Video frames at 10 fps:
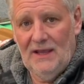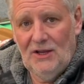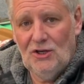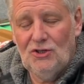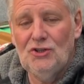
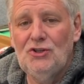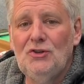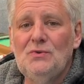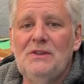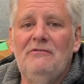you just
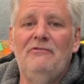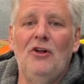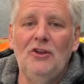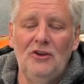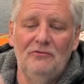use the
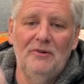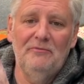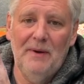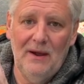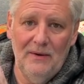volume
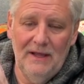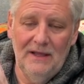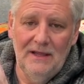of power.